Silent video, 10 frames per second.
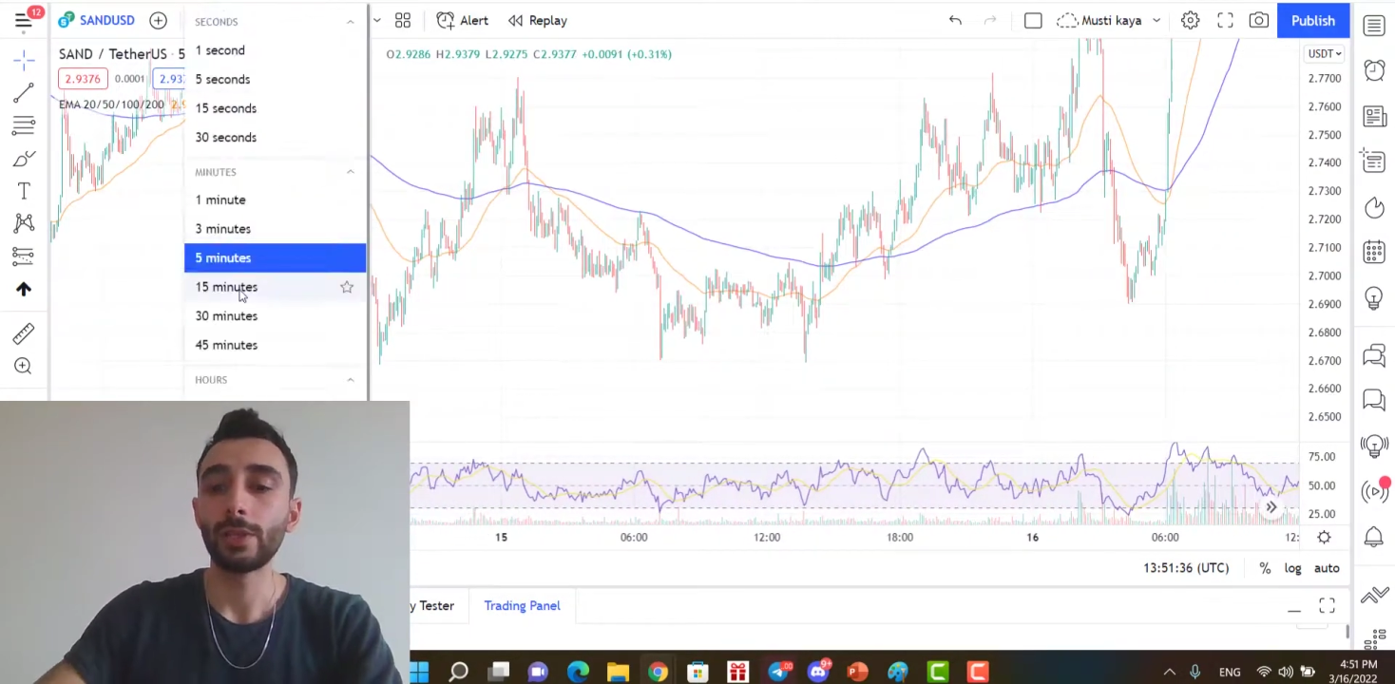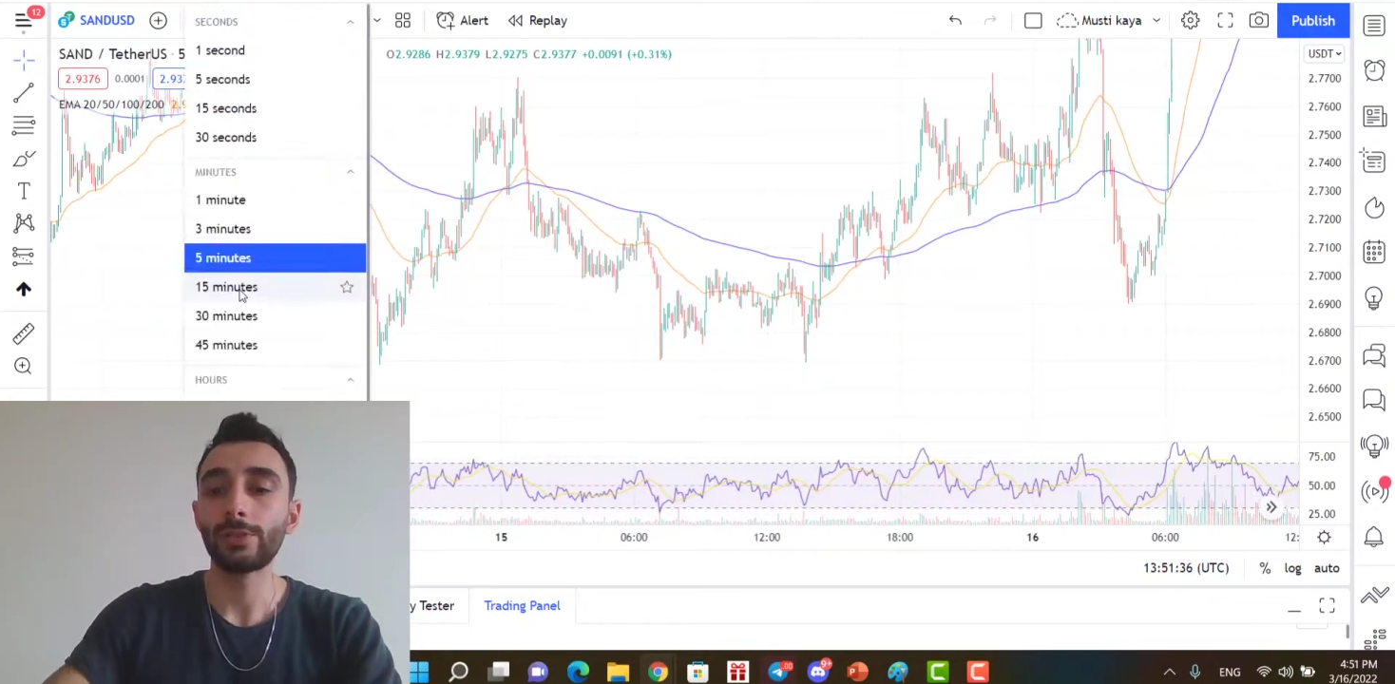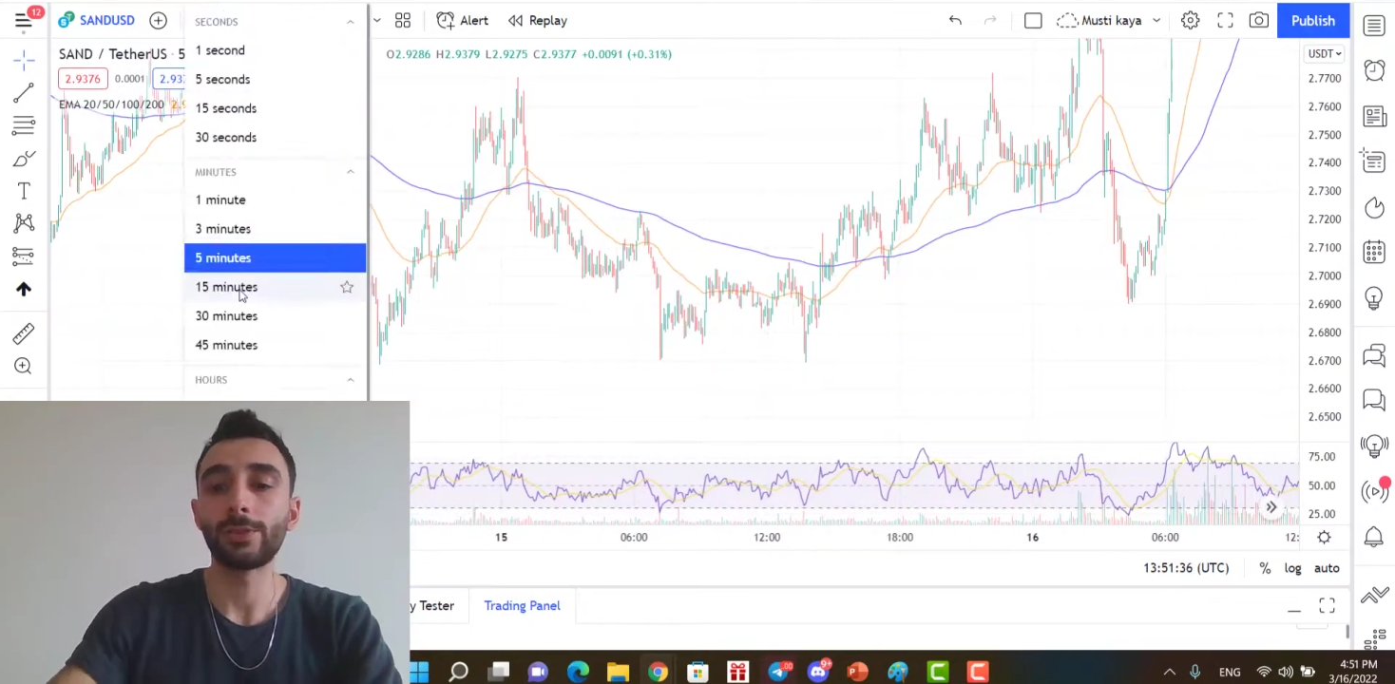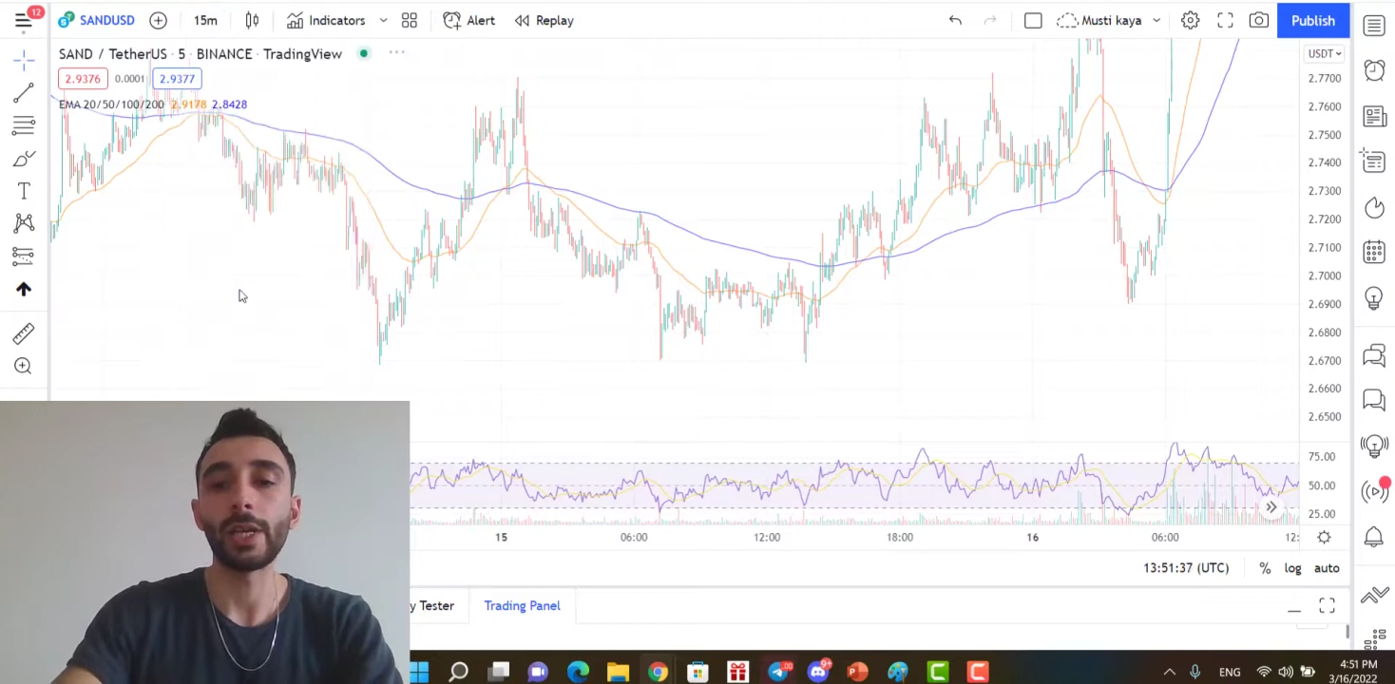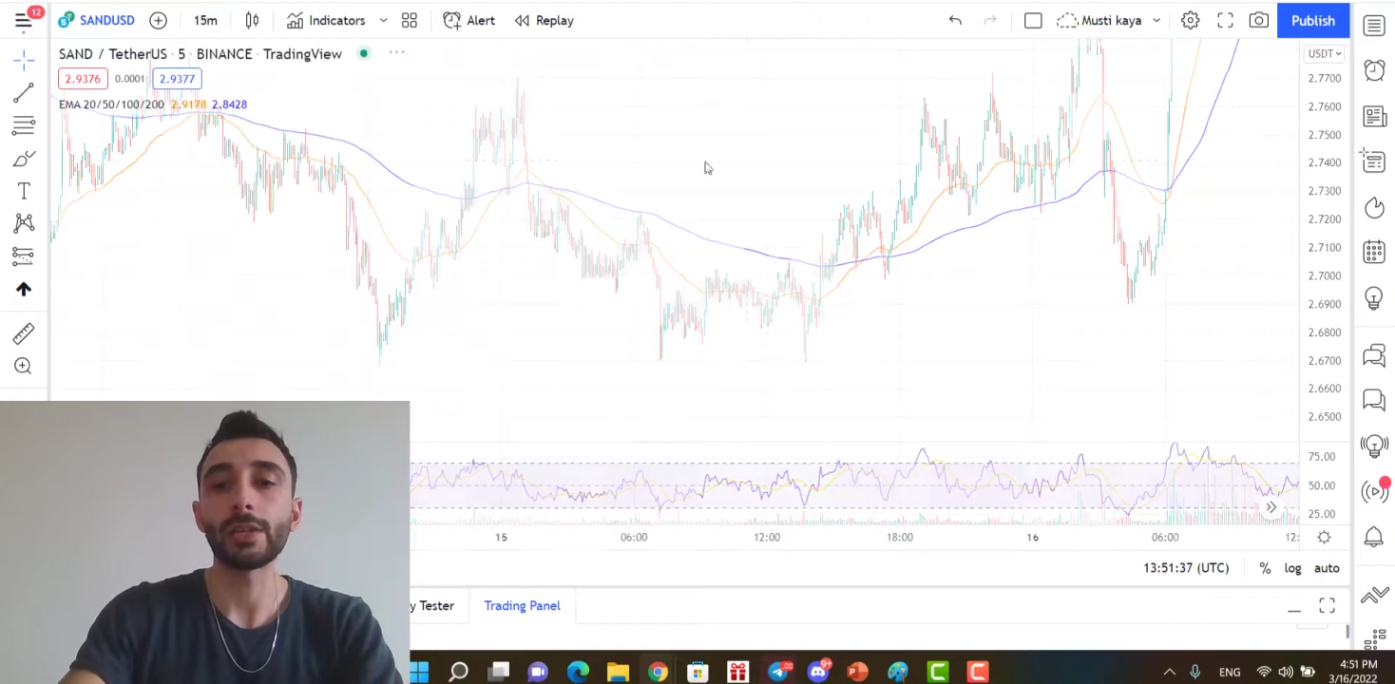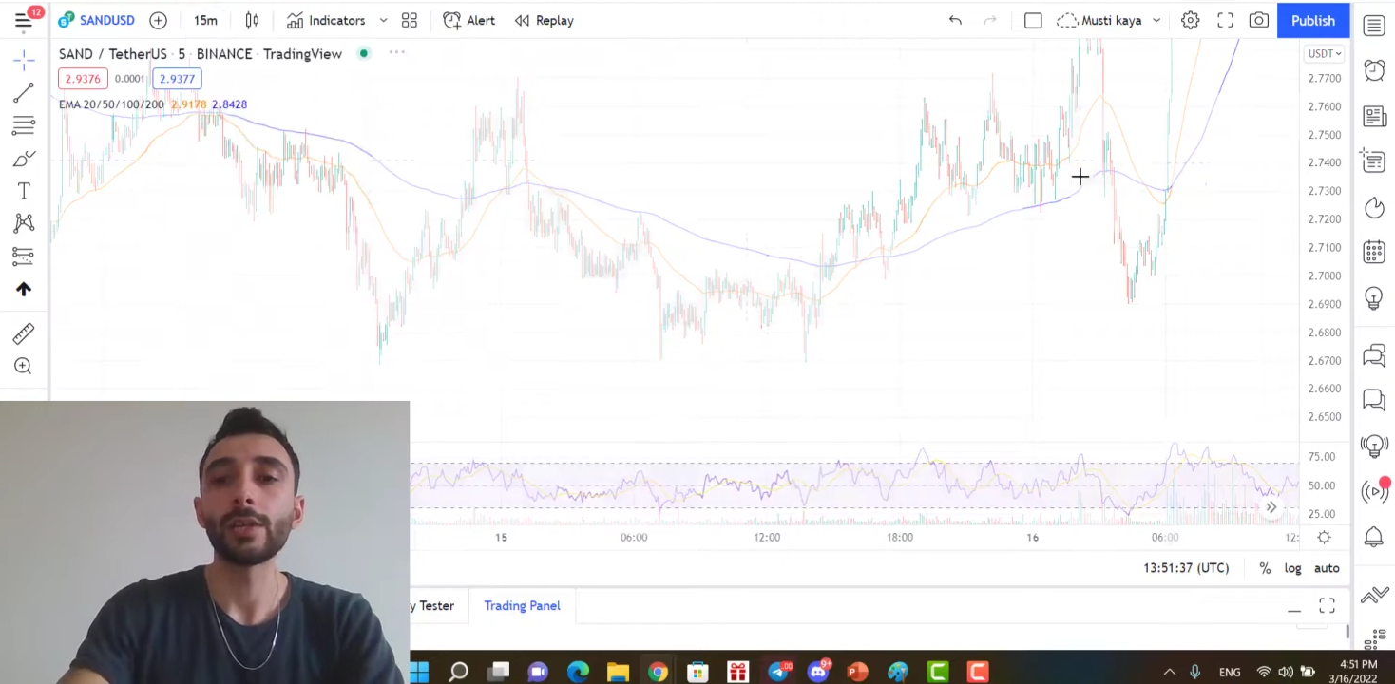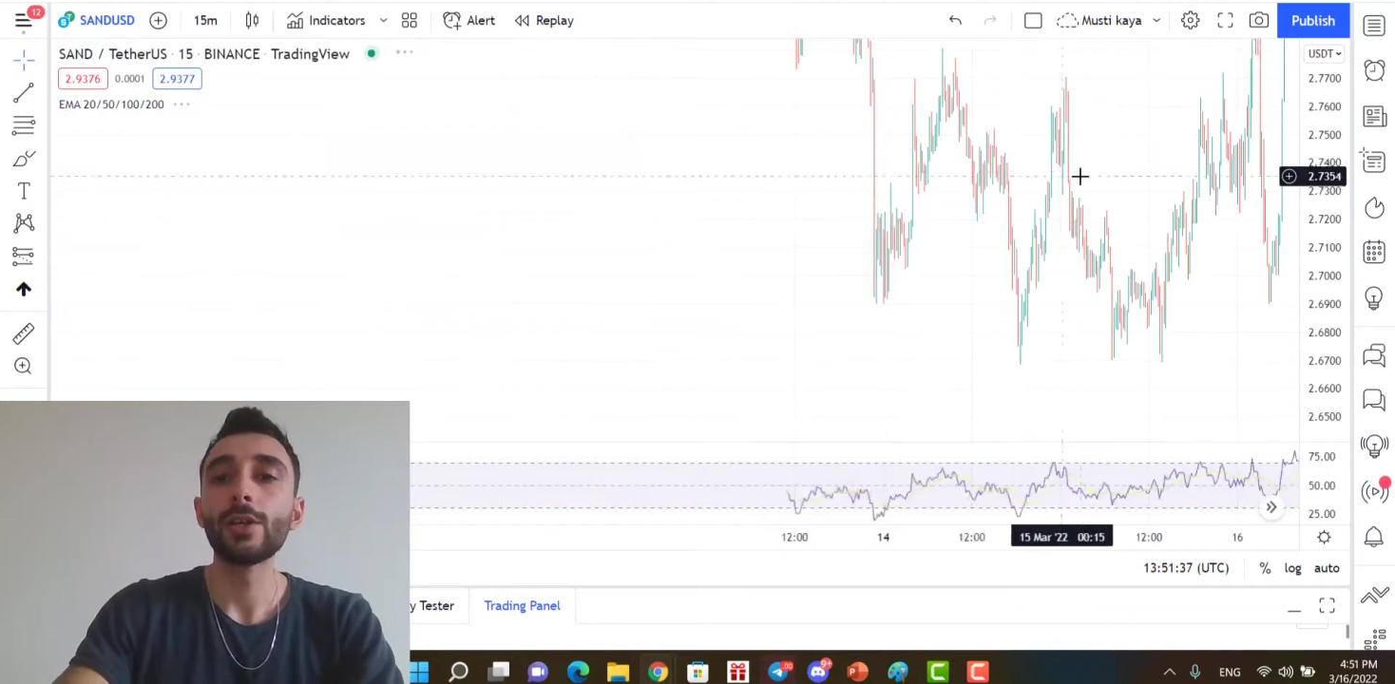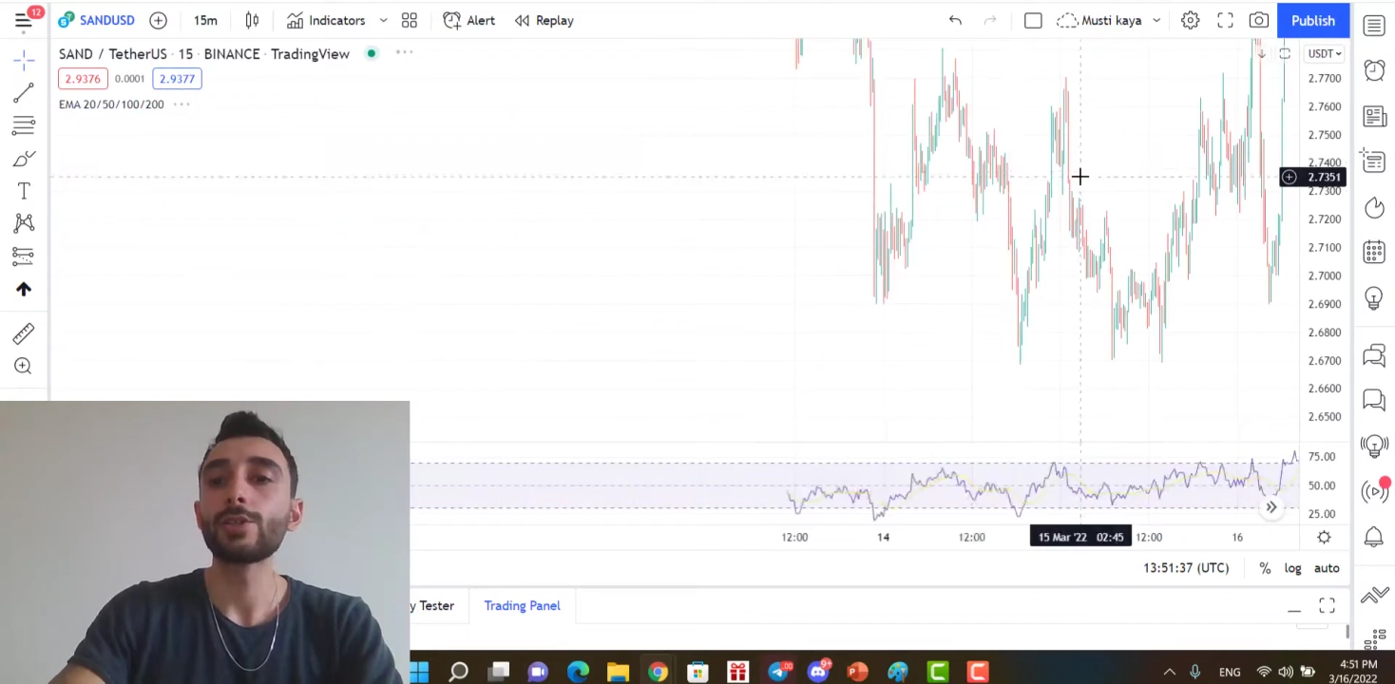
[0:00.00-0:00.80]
trade.